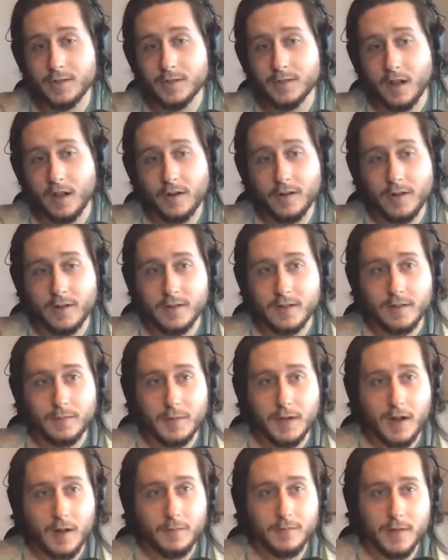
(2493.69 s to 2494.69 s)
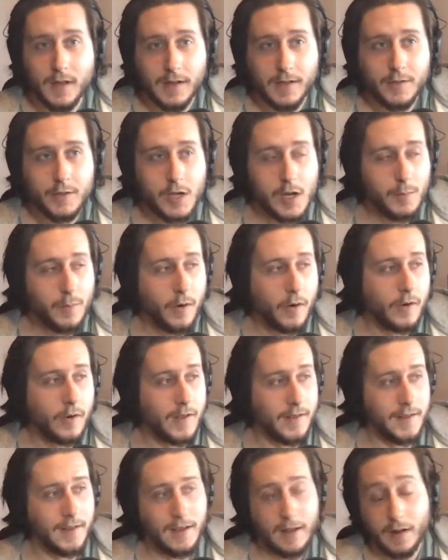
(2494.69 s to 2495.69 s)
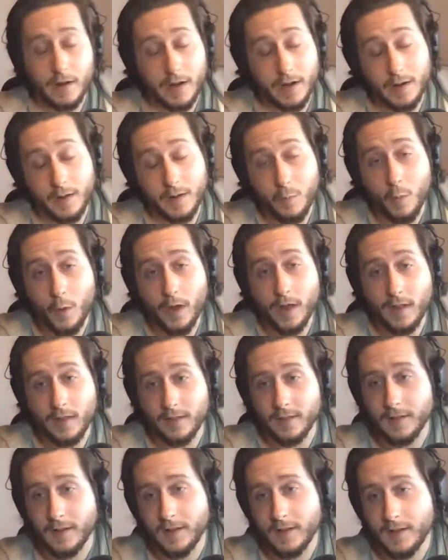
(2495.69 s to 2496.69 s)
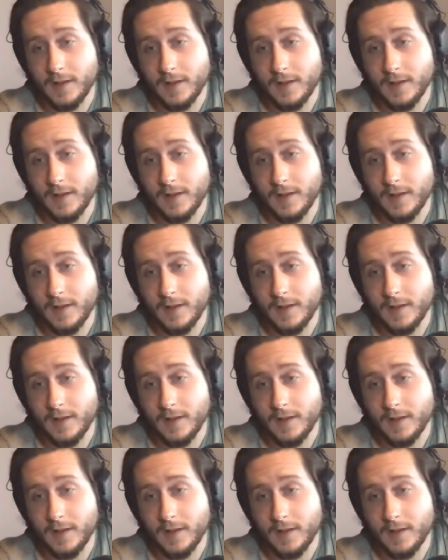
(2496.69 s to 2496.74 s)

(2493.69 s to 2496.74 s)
solar doesn't become like cheaper, and it will,